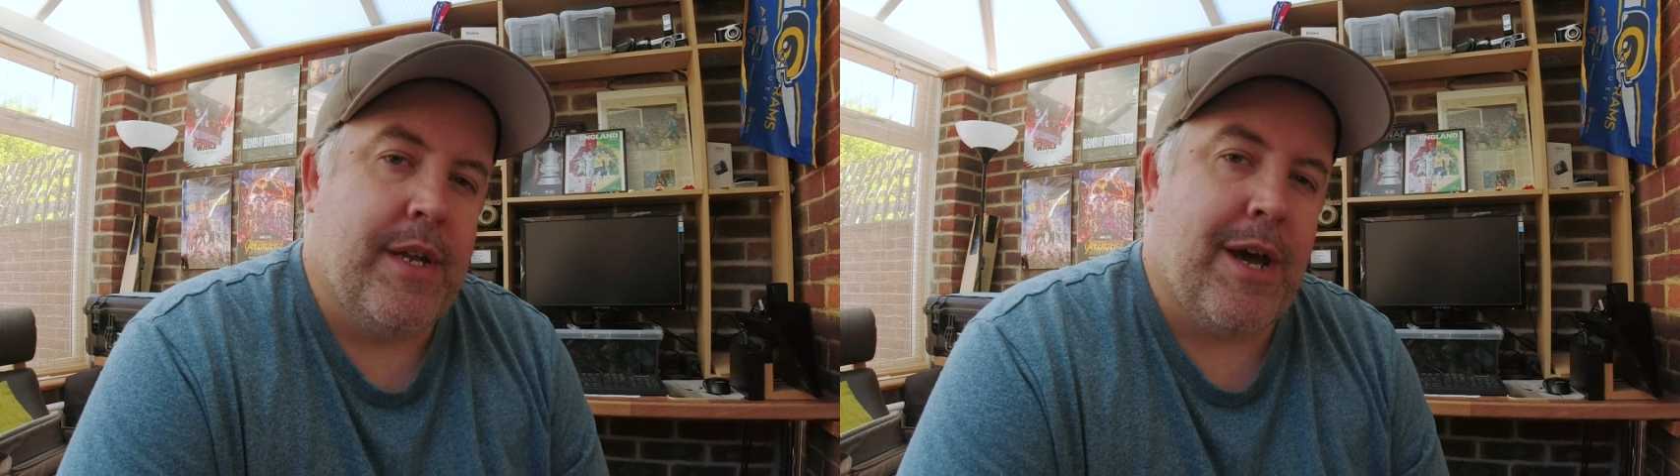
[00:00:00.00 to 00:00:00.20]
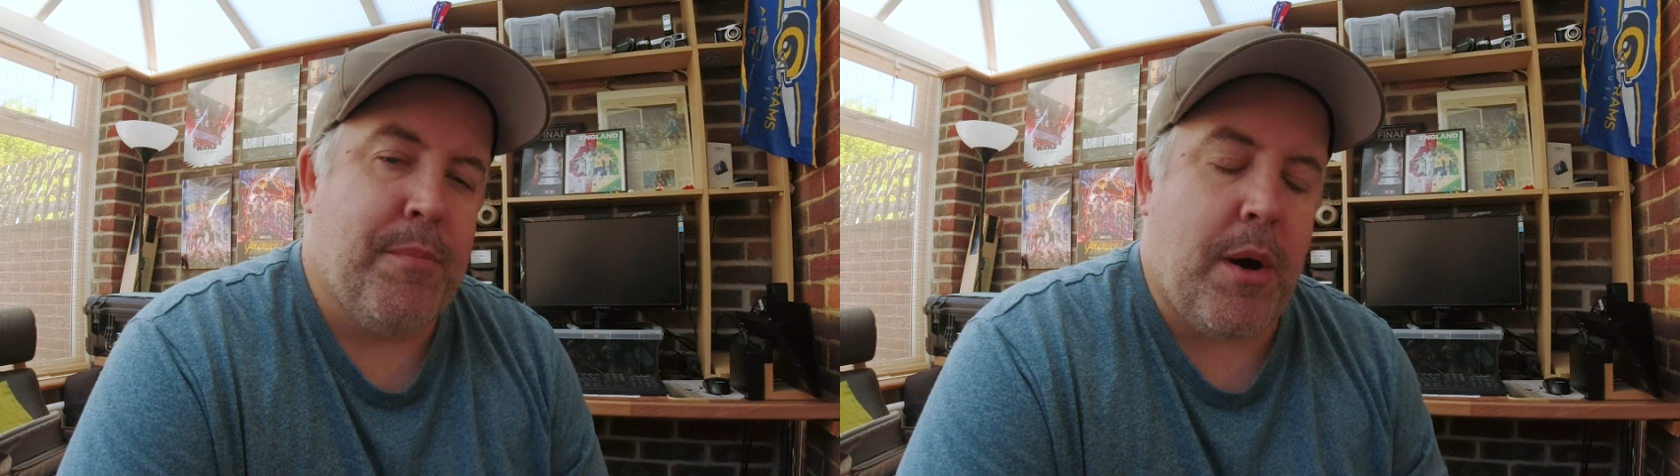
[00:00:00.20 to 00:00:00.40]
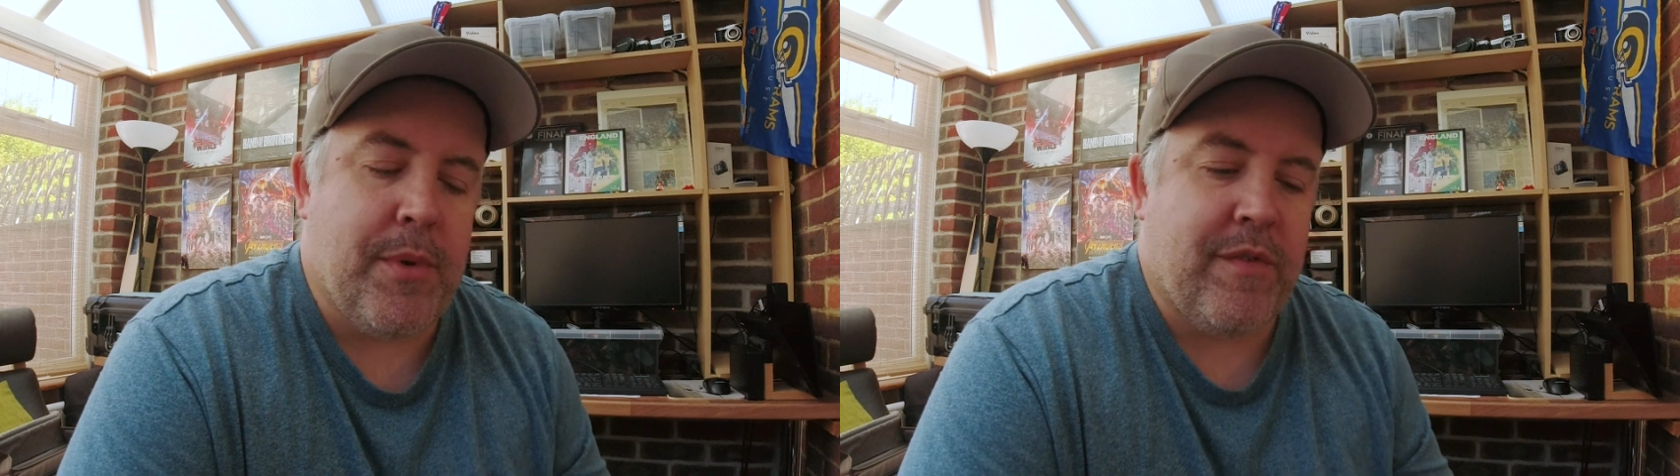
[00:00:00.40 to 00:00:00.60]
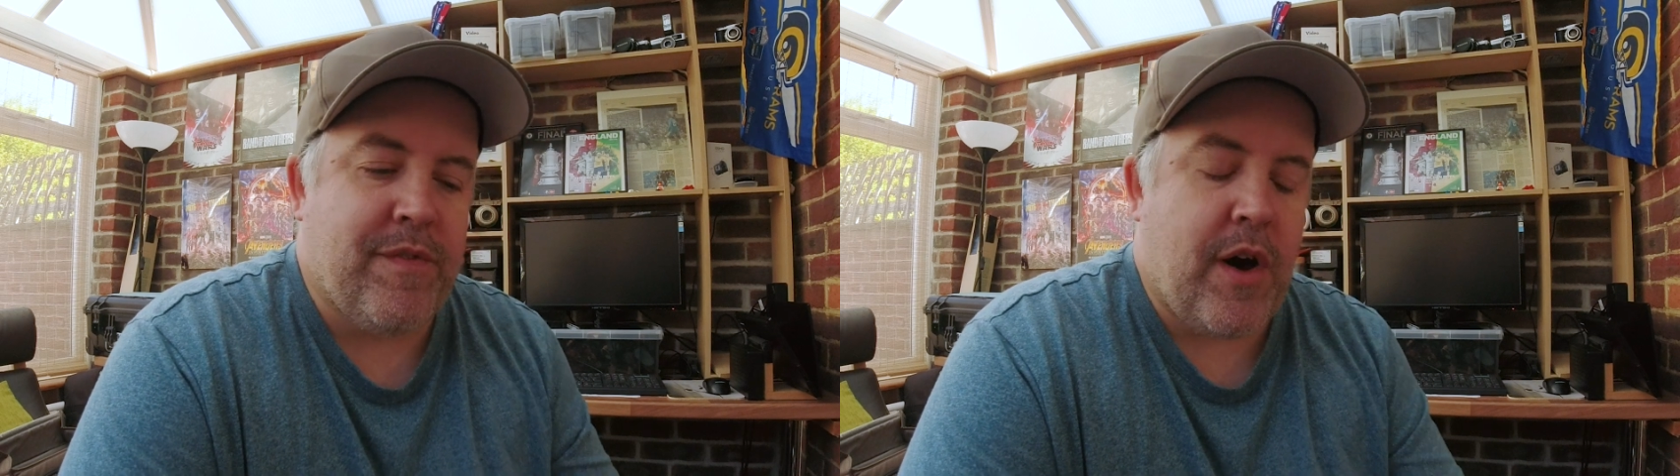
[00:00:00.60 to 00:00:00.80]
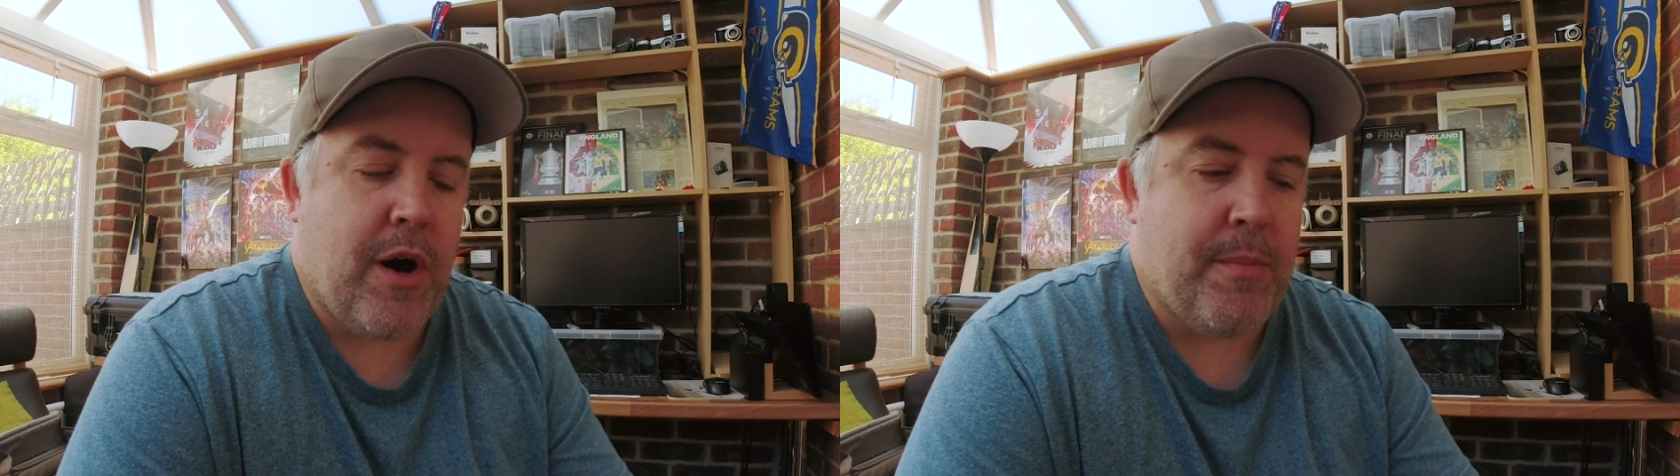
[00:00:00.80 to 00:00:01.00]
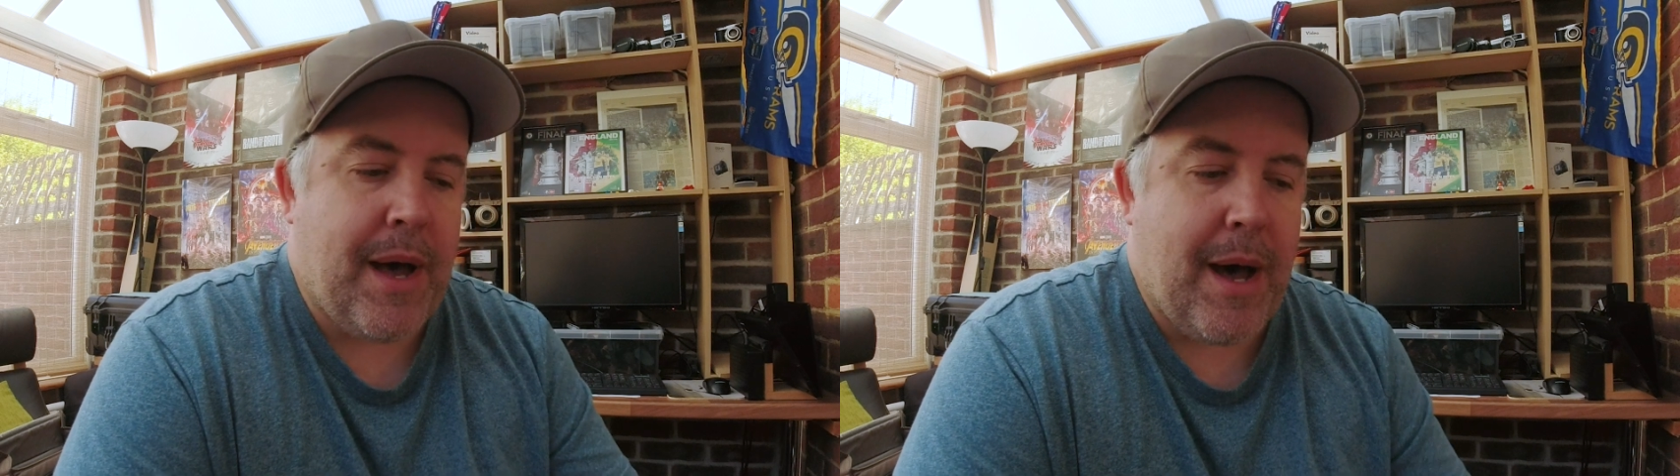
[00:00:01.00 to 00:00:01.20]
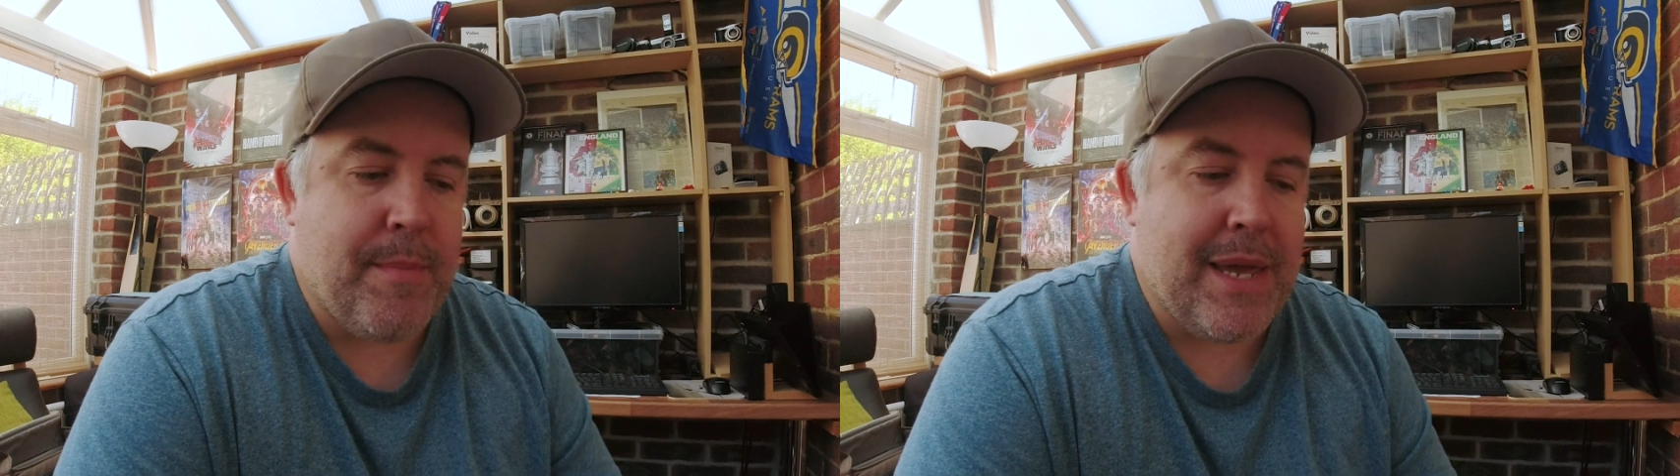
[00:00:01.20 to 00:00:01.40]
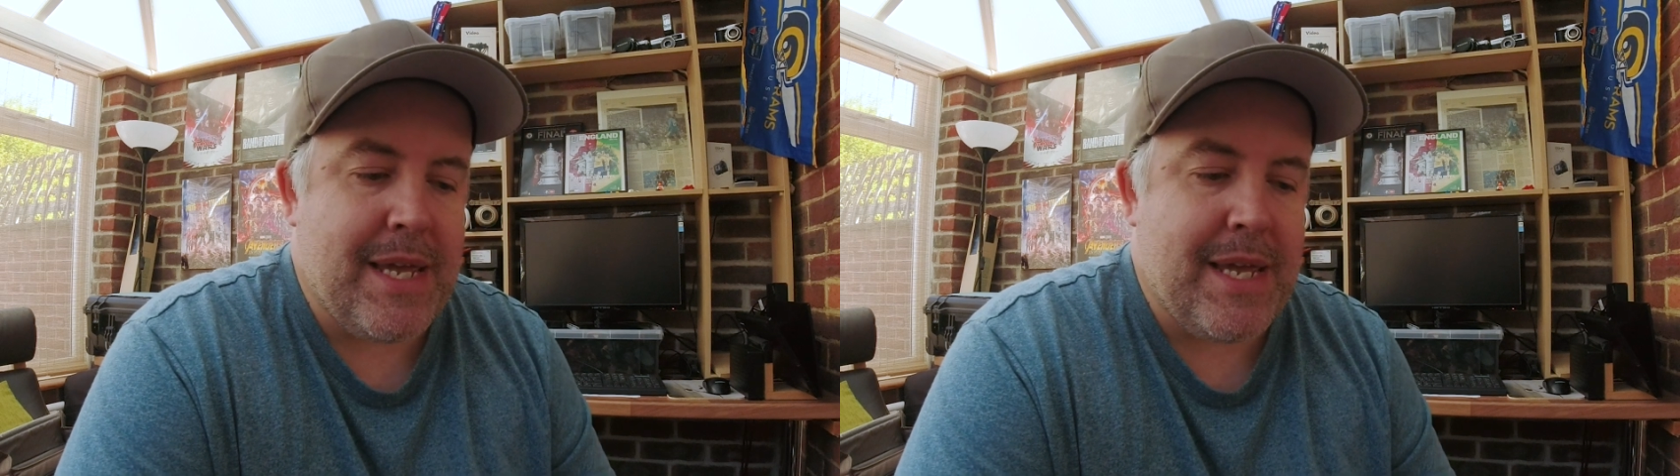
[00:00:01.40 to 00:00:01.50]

Now, Marmion Farm